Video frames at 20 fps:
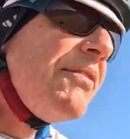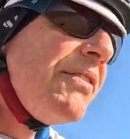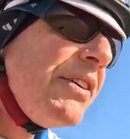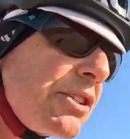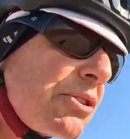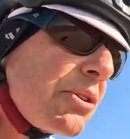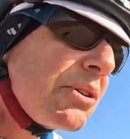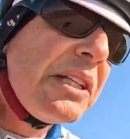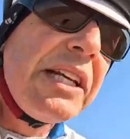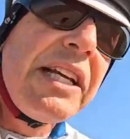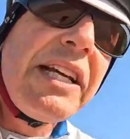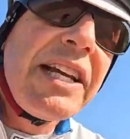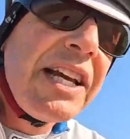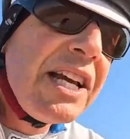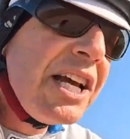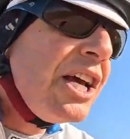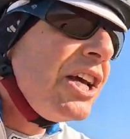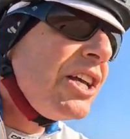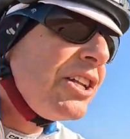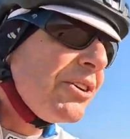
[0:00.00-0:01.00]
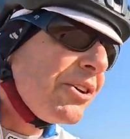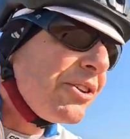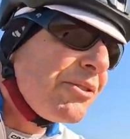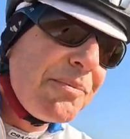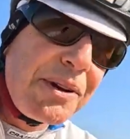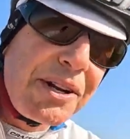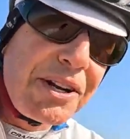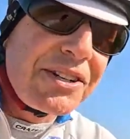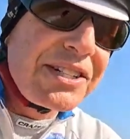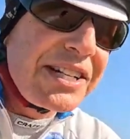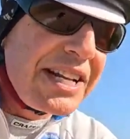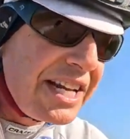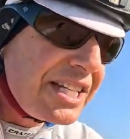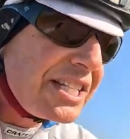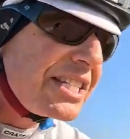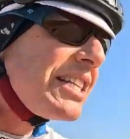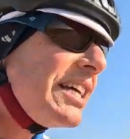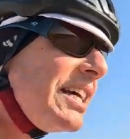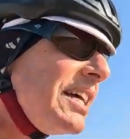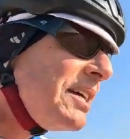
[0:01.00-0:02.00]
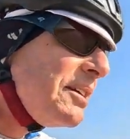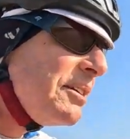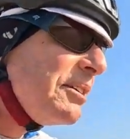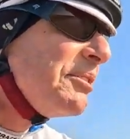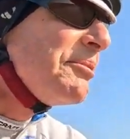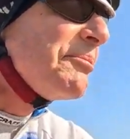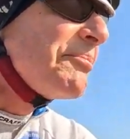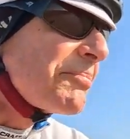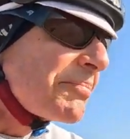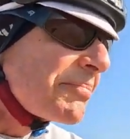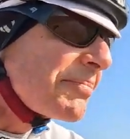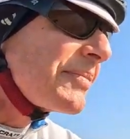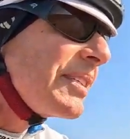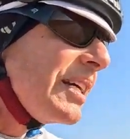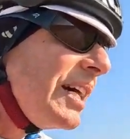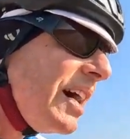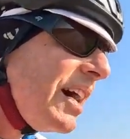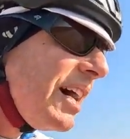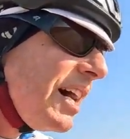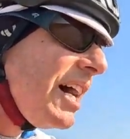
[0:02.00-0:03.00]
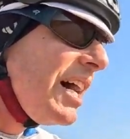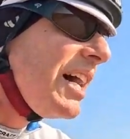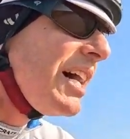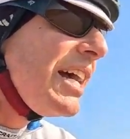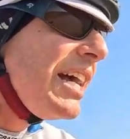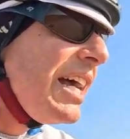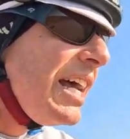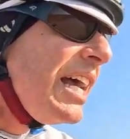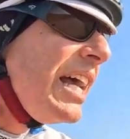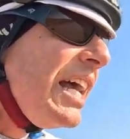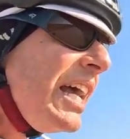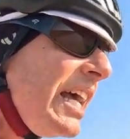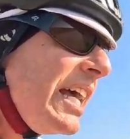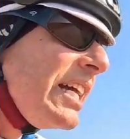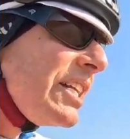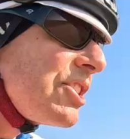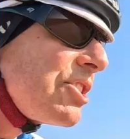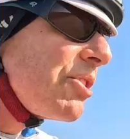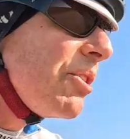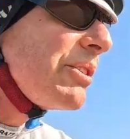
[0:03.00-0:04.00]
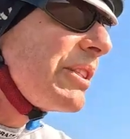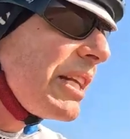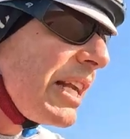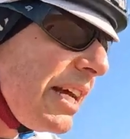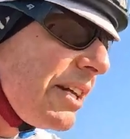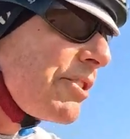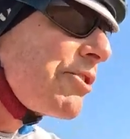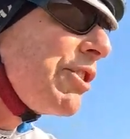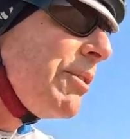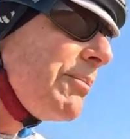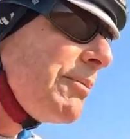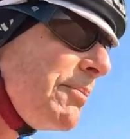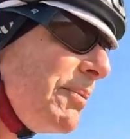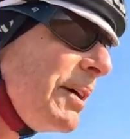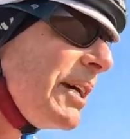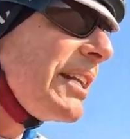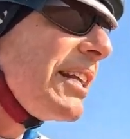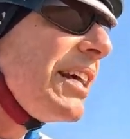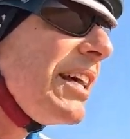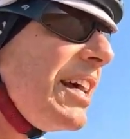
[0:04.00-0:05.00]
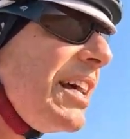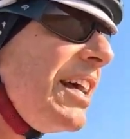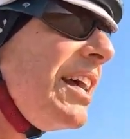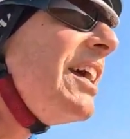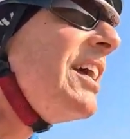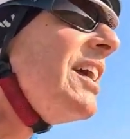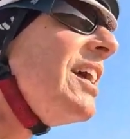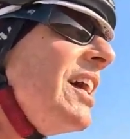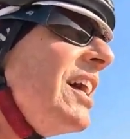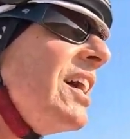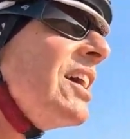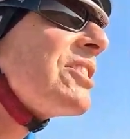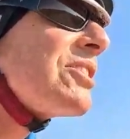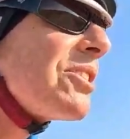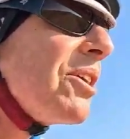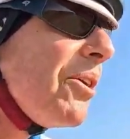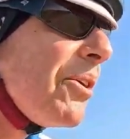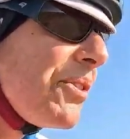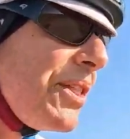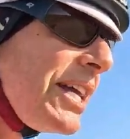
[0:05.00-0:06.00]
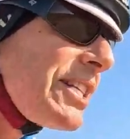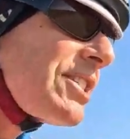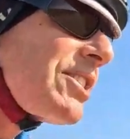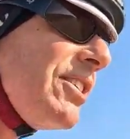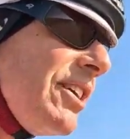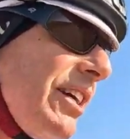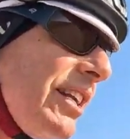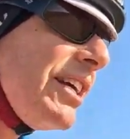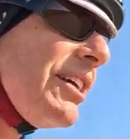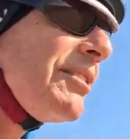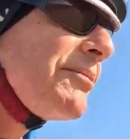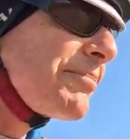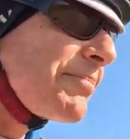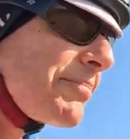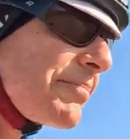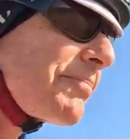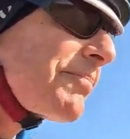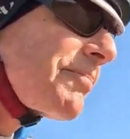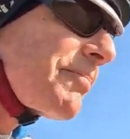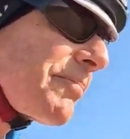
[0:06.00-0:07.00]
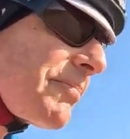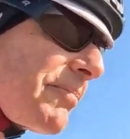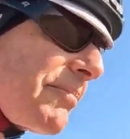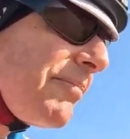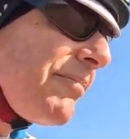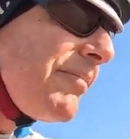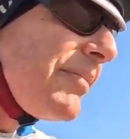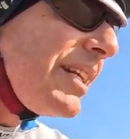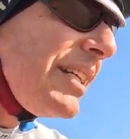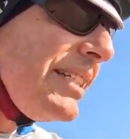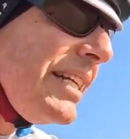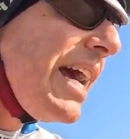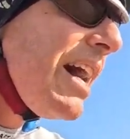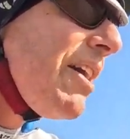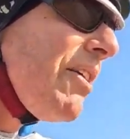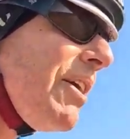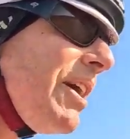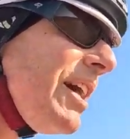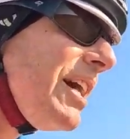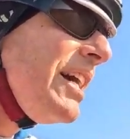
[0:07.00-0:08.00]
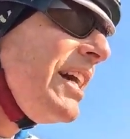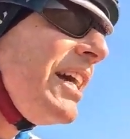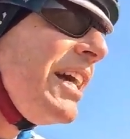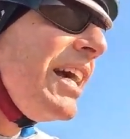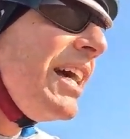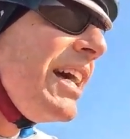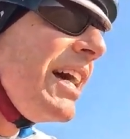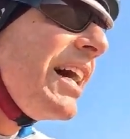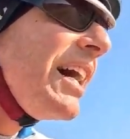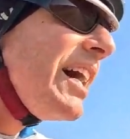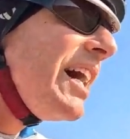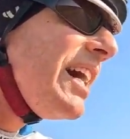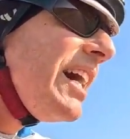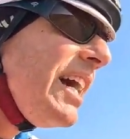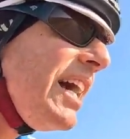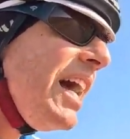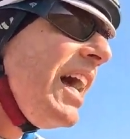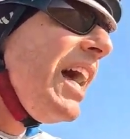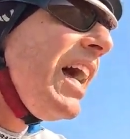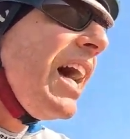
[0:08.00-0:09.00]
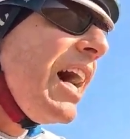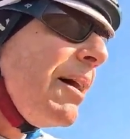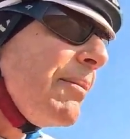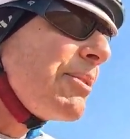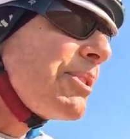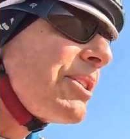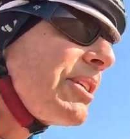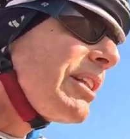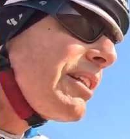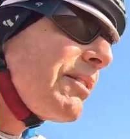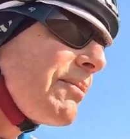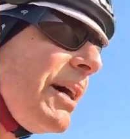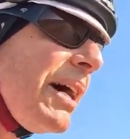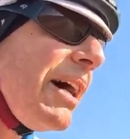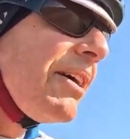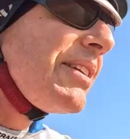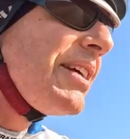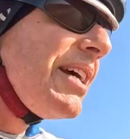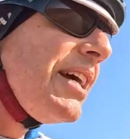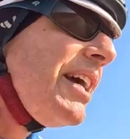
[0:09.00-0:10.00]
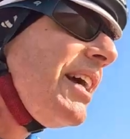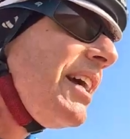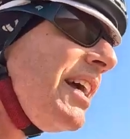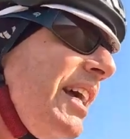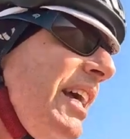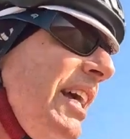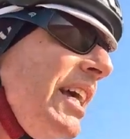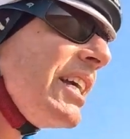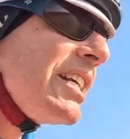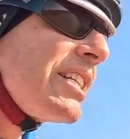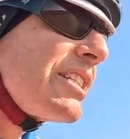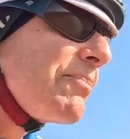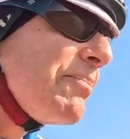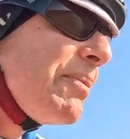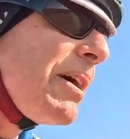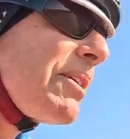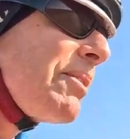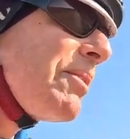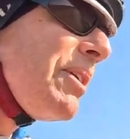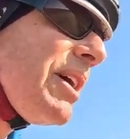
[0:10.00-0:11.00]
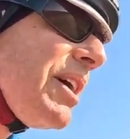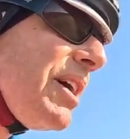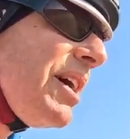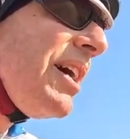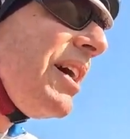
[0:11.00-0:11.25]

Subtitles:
visually, the mirror test, it showed that I had trimmed a bit. So that's good. Now, I'm still around. This is about